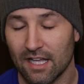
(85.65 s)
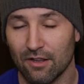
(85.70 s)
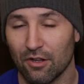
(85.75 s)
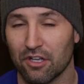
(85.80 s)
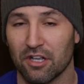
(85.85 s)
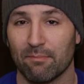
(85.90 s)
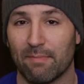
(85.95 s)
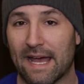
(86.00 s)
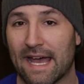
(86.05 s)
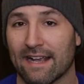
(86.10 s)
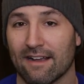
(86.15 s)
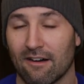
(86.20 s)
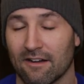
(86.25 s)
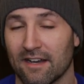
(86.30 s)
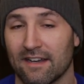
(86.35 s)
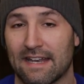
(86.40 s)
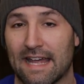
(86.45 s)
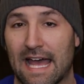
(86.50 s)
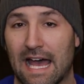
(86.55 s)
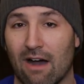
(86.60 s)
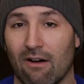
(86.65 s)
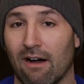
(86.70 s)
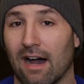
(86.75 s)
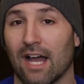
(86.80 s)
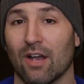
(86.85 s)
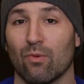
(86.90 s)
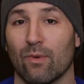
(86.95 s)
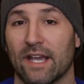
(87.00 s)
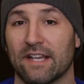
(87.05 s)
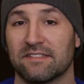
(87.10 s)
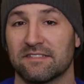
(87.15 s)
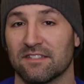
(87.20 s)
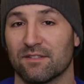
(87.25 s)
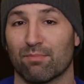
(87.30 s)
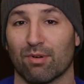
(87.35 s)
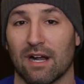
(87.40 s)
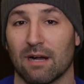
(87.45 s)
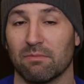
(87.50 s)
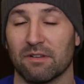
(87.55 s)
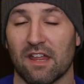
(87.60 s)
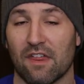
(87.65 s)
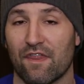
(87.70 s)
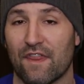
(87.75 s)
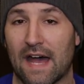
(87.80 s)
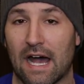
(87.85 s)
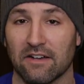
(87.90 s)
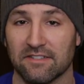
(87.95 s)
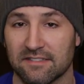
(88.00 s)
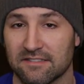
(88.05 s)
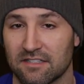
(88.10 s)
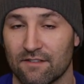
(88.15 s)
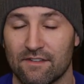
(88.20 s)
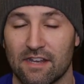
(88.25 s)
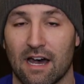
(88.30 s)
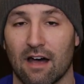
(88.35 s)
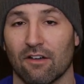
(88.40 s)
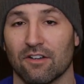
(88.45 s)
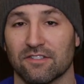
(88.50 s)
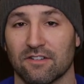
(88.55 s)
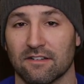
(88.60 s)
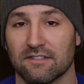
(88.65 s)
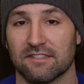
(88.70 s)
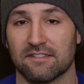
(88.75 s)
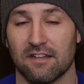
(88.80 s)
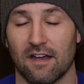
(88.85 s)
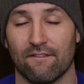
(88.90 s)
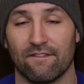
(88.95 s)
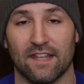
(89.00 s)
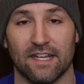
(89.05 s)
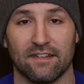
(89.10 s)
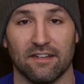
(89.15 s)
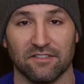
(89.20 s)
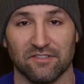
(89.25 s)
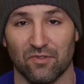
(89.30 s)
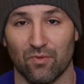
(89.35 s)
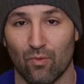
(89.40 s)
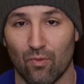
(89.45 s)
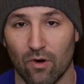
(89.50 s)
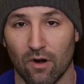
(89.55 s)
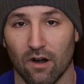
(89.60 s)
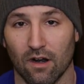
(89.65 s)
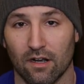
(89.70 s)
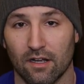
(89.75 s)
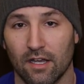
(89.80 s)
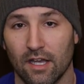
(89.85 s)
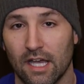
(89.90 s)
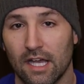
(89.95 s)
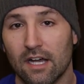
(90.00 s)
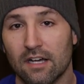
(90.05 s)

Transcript: looking back on it now i wasted probably thousands of dollars on stuff that doesn't work